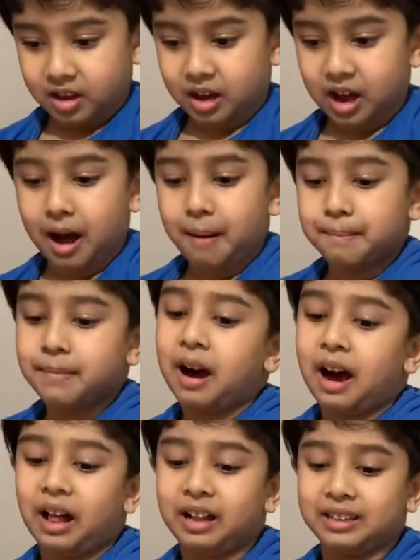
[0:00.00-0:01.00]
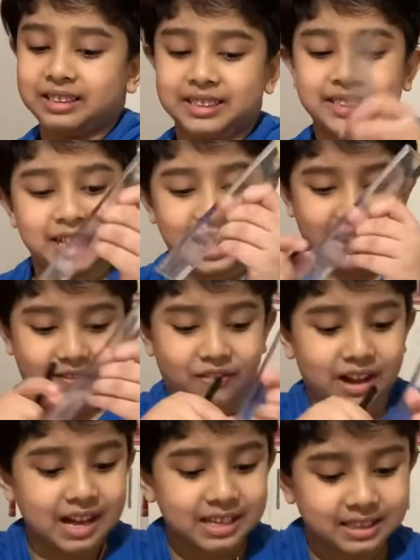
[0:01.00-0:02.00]
I'll see.
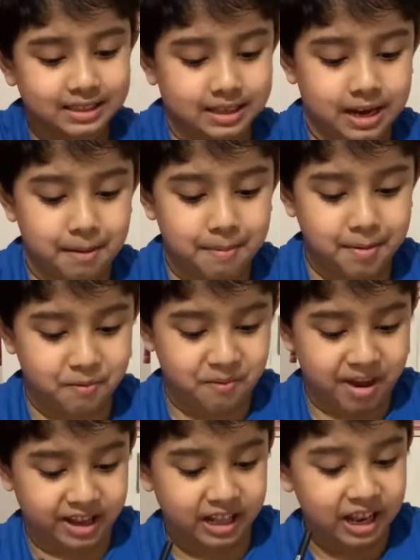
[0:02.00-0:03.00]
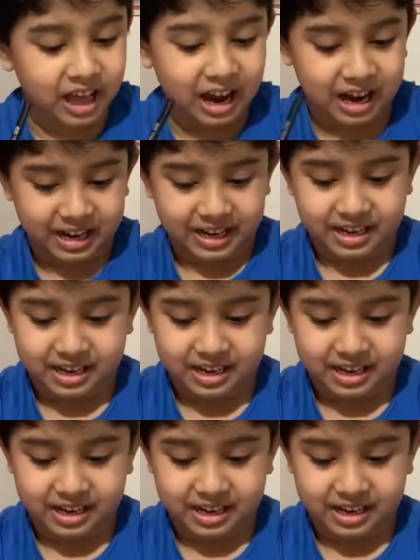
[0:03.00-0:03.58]
First, let me make a line.